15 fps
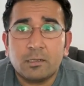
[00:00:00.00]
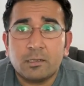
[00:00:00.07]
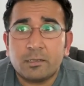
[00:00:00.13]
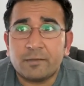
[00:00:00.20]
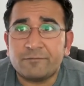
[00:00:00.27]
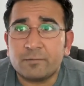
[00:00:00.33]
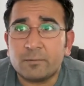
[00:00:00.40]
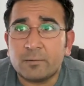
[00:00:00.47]

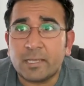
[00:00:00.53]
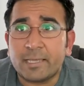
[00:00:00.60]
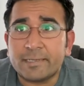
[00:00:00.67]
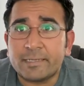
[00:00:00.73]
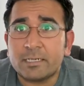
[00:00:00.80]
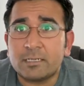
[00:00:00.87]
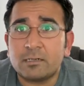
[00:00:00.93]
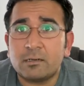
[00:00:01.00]
If you
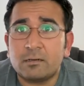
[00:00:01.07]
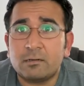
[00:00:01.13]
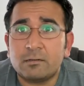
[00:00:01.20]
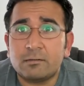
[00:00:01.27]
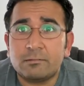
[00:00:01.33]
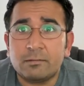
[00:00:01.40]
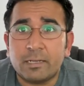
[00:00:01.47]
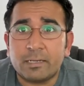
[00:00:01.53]
like it,
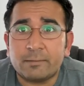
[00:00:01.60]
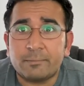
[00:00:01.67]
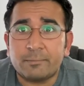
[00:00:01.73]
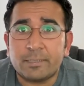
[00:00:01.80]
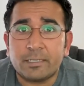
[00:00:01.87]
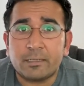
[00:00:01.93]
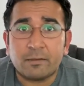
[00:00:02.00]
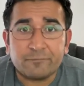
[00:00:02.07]

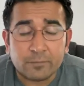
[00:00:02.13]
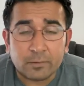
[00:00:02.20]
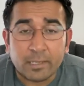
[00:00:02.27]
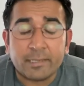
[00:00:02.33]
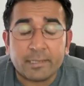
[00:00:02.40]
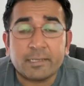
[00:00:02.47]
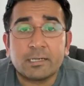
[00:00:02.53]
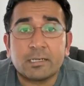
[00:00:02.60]
if you
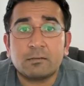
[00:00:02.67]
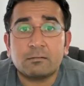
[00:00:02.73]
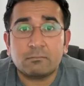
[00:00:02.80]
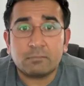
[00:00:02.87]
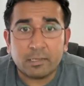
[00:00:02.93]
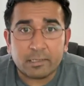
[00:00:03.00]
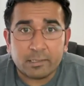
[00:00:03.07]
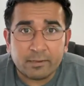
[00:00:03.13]
like it,
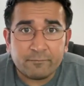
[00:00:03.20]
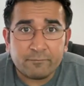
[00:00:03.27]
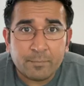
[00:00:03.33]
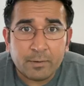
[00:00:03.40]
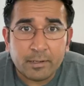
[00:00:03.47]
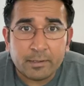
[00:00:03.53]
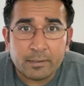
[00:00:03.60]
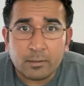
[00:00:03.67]
let
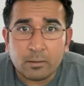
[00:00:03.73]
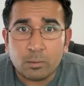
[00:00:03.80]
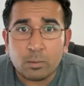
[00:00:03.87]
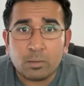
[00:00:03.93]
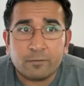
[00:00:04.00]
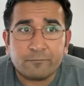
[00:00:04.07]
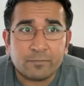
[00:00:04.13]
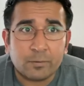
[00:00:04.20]
everybody
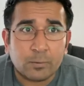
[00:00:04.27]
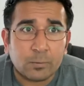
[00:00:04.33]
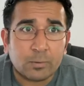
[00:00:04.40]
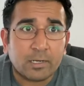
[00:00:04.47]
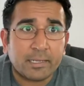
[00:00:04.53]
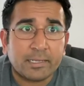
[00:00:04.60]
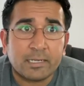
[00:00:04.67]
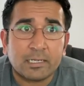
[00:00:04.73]
know. If you don't
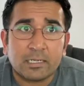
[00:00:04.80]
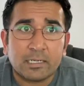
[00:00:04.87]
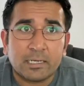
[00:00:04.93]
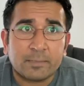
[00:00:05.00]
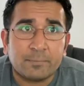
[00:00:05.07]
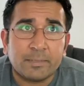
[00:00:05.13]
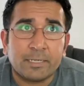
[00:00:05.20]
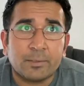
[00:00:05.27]
like it,
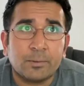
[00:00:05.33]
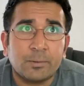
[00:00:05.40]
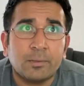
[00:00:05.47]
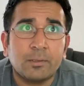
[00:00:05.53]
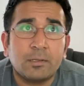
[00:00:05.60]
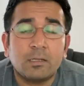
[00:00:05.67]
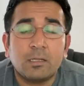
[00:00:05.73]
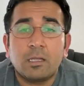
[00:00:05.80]
let me know.
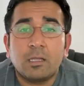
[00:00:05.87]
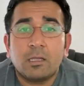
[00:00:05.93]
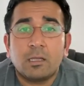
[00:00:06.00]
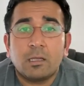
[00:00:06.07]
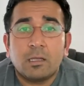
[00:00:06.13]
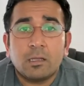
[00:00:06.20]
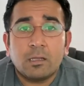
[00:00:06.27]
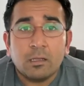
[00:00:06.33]

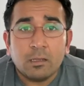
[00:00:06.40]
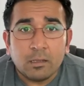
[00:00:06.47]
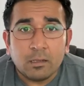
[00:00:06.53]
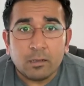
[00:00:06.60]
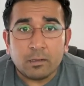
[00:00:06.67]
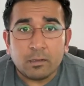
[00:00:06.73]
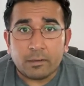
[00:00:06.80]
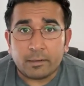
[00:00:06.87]

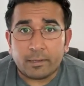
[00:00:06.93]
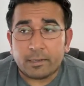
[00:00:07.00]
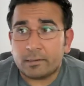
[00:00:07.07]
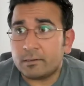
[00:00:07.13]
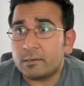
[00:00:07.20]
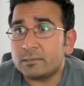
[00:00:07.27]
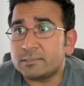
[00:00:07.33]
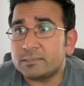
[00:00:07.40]

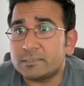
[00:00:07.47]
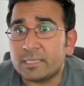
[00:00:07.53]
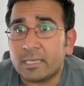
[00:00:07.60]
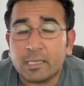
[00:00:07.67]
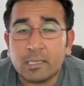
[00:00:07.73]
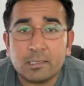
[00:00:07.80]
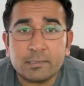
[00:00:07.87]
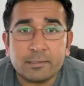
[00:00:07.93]
And stay
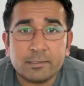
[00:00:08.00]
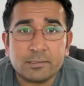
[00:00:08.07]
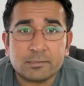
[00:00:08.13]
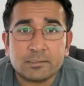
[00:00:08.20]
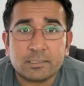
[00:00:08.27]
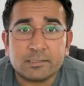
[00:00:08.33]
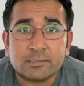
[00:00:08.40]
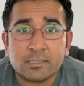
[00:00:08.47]
healthy,
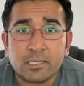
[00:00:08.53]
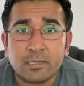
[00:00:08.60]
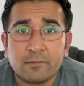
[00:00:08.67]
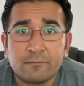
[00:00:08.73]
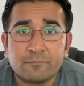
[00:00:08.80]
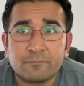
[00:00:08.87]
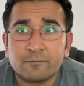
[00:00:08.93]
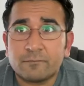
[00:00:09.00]
stay
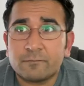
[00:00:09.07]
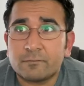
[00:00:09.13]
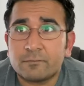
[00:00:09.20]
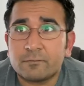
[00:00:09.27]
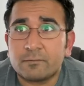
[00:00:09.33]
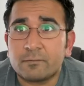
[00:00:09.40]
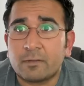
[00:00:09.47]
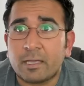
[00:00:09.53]
safe.
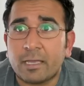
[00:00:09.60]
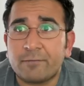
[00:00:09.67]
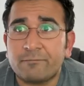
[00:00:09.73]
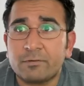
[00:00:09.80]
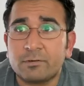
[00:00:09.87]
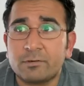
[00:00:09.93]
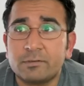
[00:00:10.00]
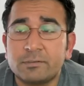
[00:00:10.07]
Have
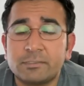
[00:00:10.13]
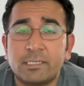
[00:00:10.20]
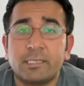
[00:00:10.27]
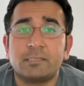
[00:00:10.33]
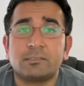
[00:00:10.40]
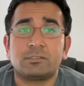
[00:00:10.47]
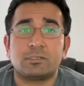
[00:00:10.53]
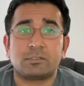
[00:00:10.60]
a good
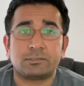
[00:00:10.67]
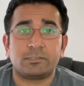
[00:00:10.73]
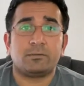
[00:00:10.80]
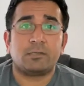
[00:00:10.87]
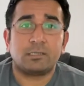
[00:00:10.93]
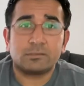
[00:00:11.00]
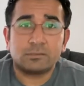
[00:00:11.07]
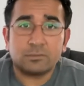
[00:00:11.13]
day. Talk to you
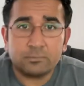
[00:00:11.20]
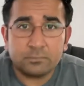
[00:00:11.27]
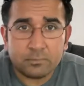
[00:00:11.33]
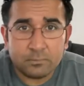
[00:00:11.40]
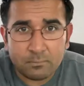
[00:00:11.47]
guys soon.